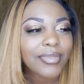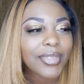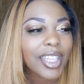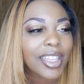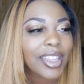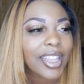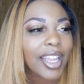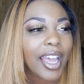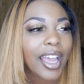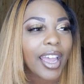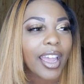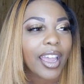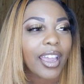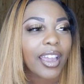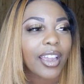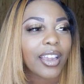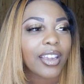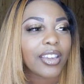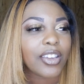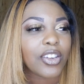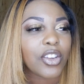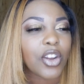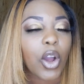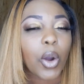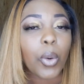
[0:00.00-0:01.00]

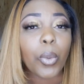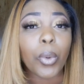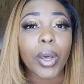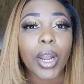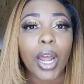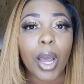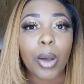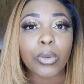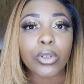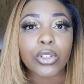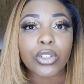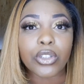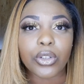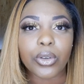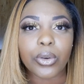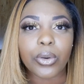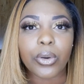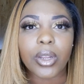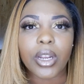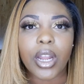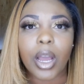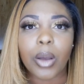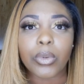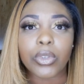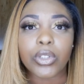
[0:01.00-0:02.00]
that, you know, what I was
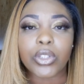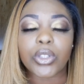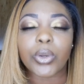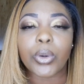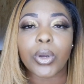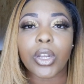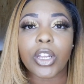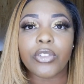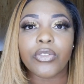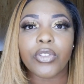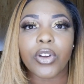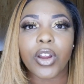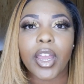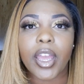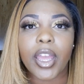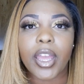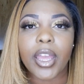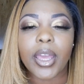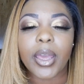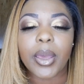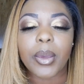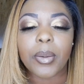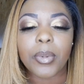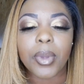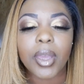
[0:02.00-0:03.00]
doing for
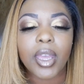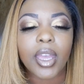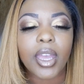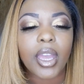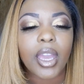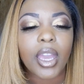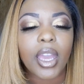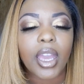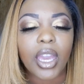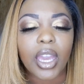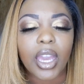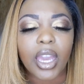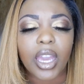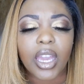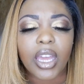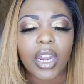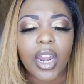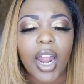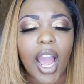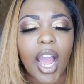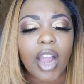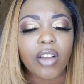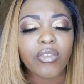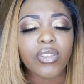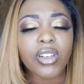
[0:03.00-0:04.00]
him.
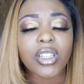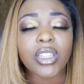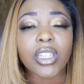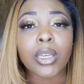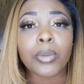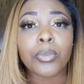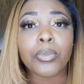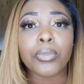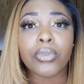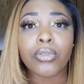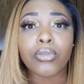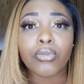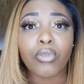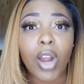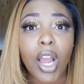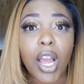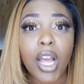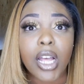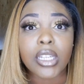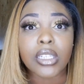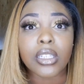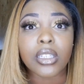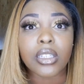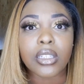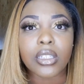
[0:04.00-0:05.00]
And I really
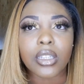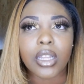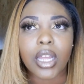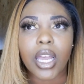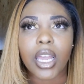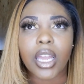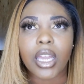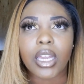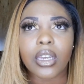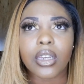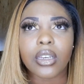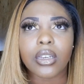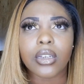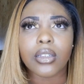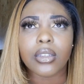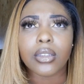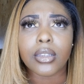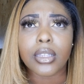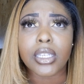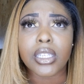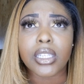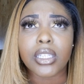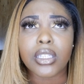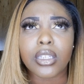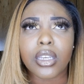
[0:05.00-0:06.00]
pressed, like,
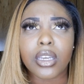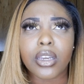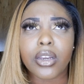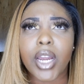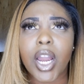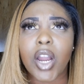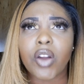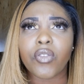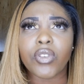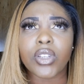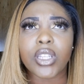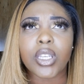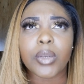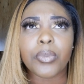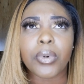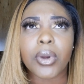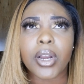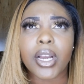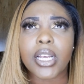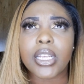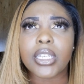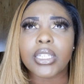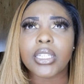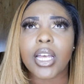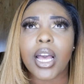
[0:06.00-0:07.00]
this year I really
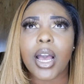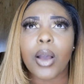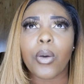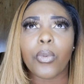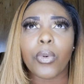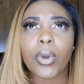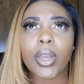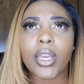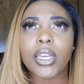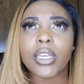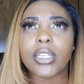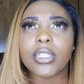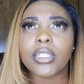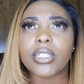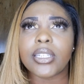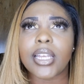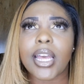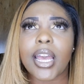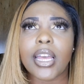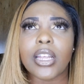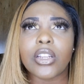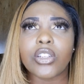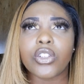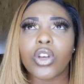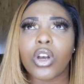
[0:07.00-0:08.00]
pressed. I went and
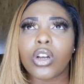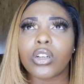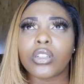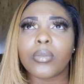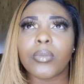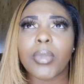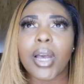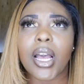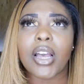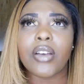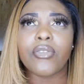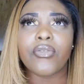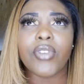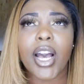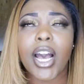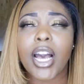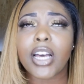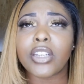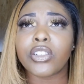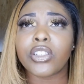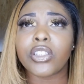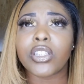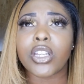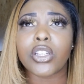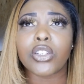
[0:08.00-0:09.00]
sat and talked to my
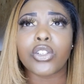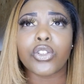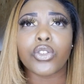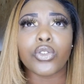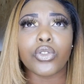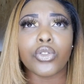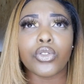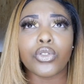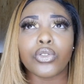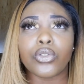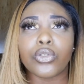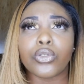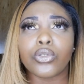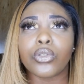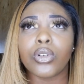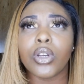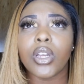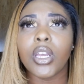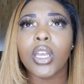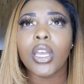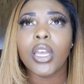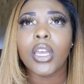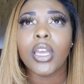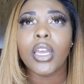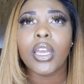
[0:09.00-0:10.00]
advisors at school,
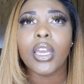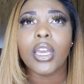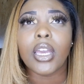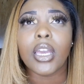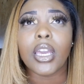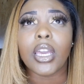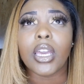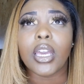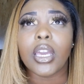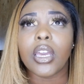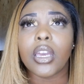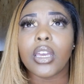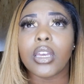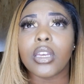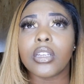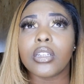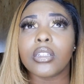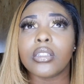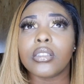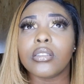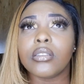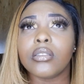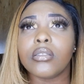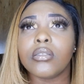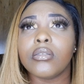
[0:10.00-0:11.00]

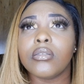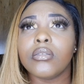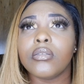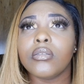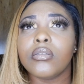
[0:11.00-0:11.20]
and